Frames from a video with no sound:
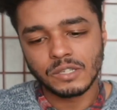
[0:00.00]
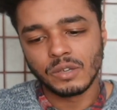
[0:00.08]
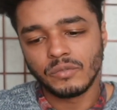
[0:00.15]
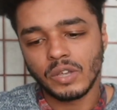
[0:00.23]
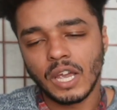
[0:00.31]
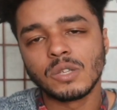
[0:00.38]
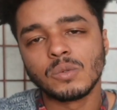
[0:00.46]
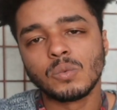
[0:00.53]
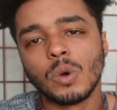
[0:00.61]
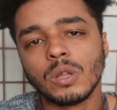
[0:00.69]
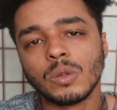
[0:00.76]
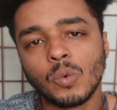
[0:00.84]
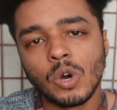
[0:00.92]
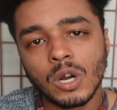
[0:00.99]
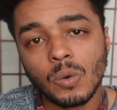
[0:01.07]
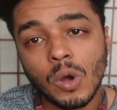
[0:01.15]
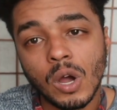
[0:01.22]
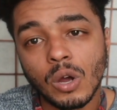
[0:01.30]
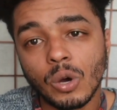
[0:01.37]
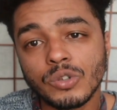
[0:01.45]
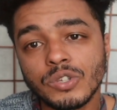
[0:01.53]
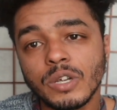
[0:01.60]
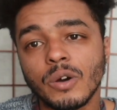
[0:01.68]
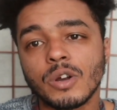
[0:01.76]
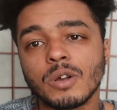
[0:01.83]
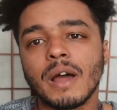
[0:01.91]
So if you guys want one-on-one coaching,
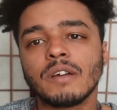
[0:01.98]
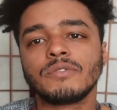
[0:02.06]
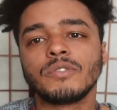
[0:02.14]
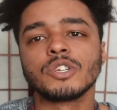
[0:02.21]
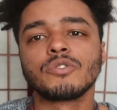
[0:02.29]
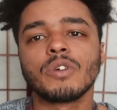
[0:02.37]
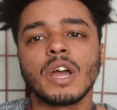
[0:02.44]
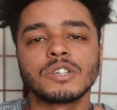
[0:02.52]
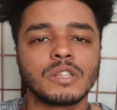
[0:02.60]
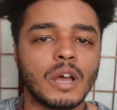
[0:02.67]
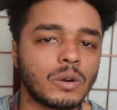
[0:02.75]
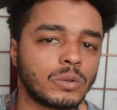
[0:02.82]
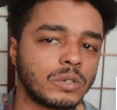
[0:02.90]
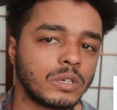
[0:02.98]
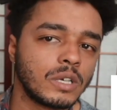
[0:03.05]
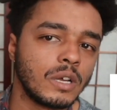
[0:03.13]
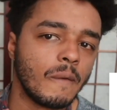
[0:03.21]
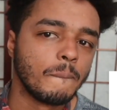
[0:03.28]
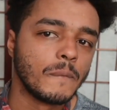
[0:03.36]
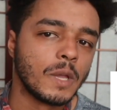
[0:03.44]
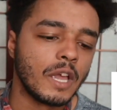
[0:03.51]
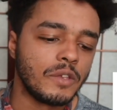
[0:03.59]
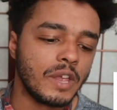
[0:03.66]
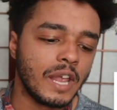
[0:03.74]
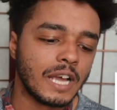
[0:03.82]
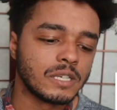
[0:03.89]
go to mindfulattraction.org, and
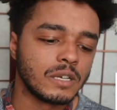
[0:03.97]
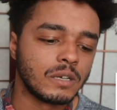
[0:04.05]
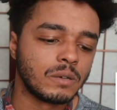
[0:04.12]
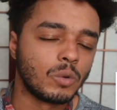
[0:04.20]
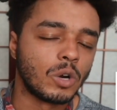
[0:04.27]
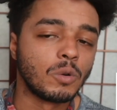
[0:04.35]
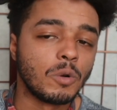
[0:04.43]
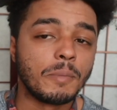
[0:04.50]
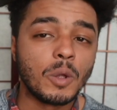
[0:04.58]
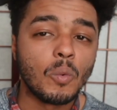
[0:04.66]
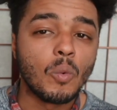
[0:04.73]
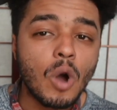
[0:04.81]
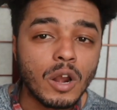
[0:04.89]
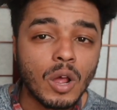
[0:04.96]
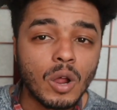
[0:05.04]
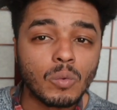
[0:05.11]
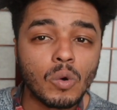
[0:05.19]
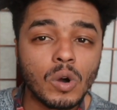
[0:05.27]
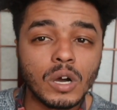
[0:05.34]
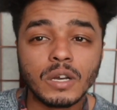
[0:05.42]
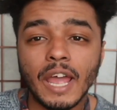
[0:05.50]
you guys can work with me one-on-one.